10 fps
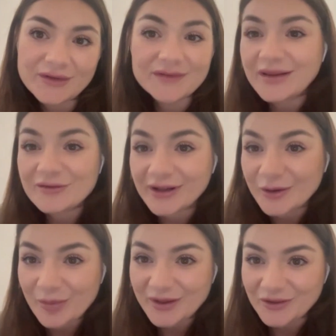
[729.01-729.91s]
it's kind of
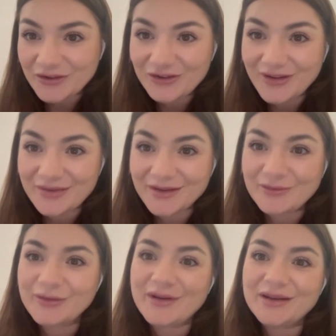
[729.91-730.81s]
like a pitch at the end
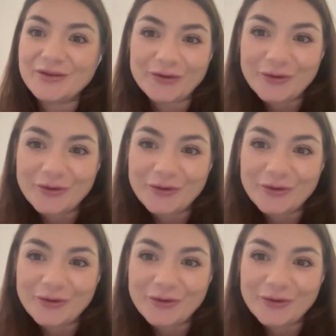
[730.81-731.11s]
of the day, you're